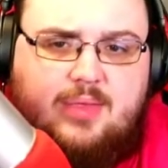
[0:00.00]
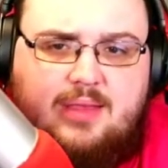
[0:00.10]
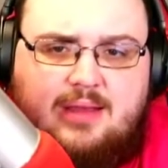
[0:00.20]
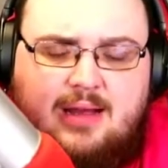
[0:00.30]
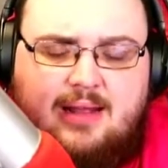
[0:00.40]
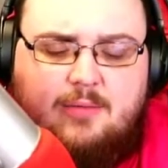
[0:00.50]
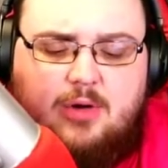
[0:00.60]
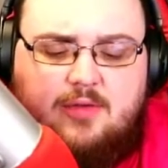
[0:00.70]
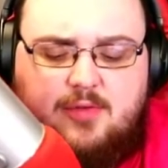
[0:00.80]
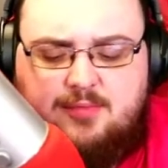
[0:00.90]
then one
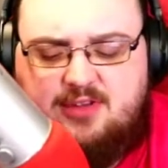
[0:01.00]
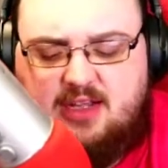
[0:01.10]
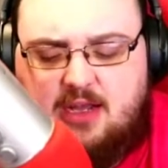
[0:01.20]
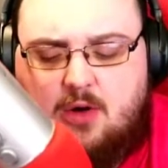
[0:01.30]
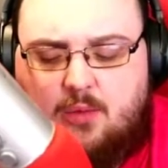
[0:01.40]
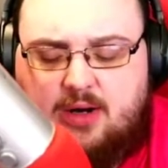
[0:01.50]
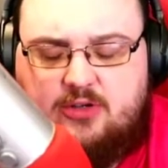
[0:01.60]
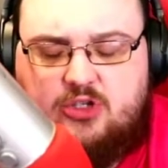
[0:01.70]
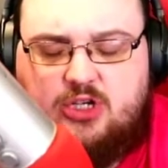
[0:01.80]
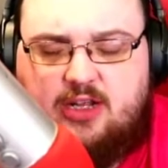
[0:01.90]
of them was like, yo, why don't
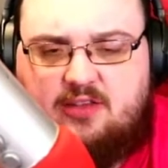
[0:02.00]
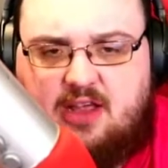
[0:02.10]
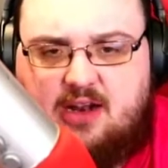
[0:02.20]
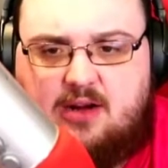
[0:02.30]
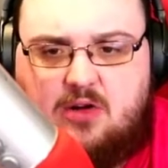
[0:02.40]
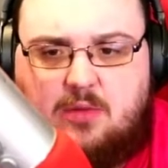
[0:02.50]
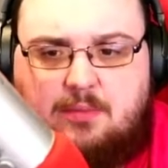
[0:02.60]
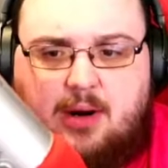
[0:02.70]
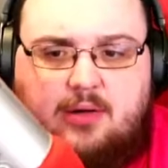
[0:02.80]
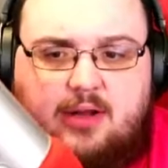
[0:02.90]
you try this add-on called
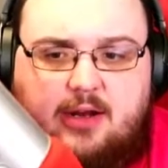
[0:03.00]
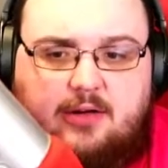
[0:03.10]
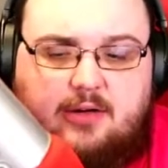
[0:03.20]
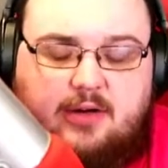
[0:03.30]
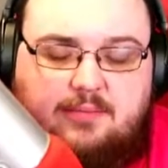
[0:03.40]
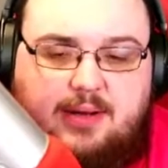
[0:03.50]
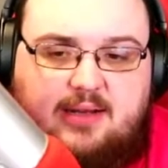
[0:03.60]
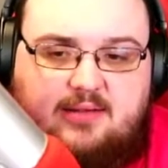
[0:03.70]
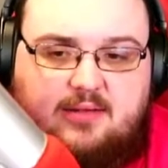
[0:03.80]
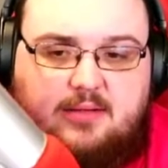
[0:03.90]
Bartender? And it
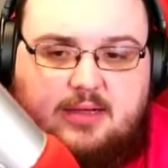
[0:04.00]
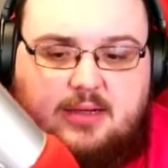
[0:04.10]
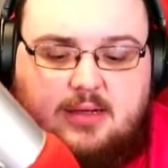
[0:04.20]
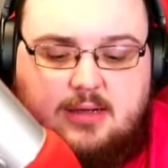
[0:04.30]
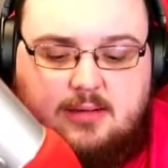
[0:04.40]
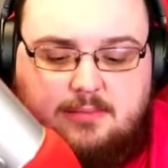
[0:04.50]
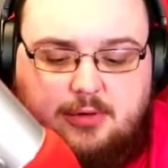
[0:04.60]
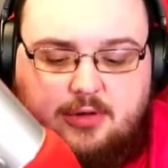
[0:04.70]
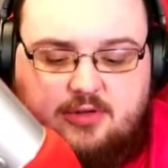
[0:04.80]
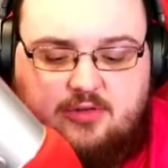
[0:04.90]
basically
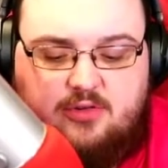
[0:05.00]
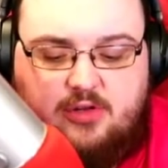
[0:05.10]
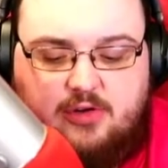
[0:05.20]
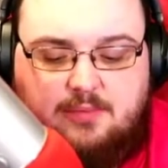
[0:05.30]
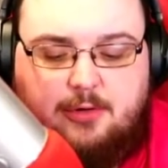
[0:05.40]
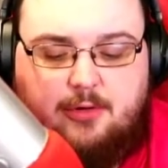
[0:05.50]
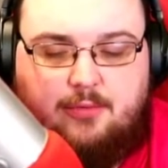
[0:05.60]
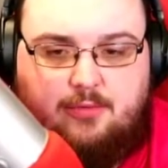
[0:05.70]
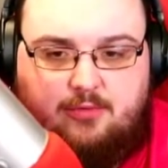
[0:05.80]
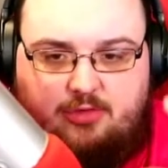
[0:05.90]
you can put
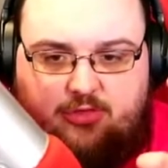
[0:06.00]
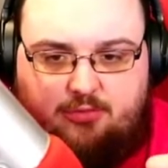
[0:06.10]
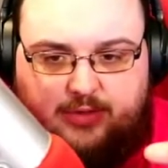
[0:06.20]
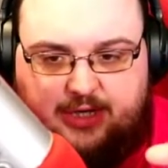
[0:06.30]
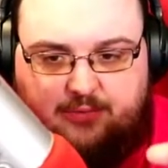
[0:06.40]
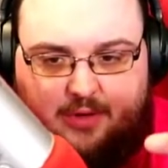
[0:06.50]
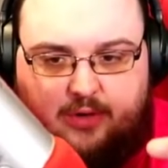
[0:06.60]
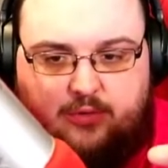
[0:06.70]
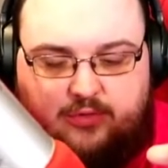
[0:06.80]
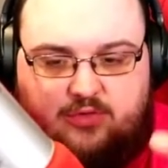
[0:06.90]
3
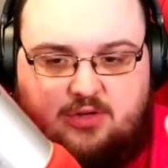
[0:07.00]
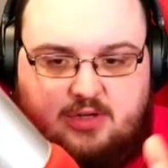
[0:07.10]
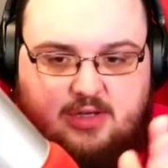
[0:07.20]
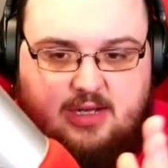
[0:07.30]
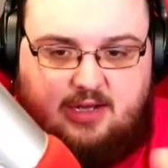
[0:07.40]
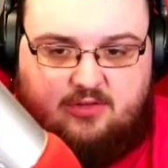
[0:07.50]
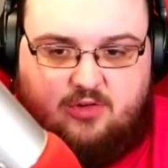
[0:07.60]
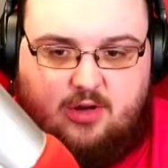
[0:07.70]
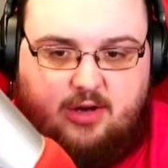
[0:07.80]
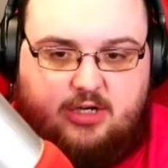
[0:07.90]
rows as
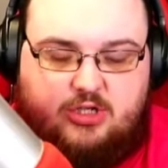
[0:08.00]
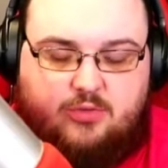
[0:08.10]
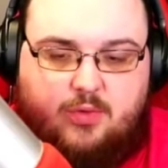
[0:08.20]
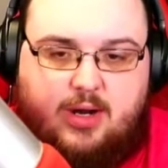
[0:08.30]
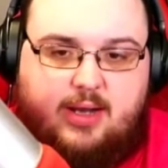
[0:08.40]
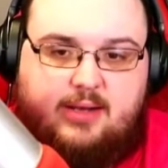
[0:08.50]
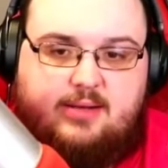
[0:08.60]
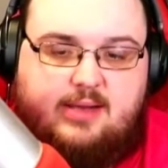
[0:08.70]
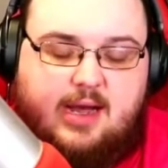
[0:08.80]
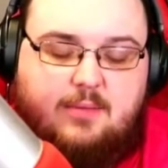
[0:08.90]
long as you want
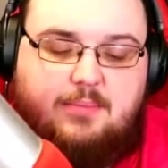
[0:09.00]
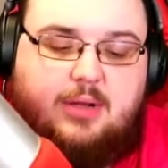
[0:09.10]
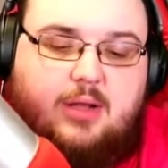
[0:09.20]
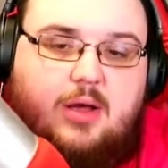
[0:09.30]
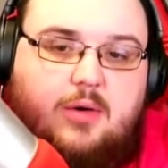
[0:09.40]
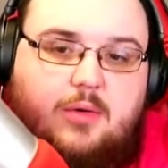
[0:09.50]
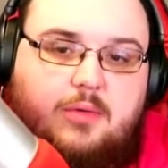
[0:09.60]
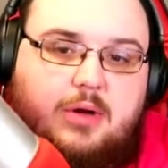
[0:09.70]
down below.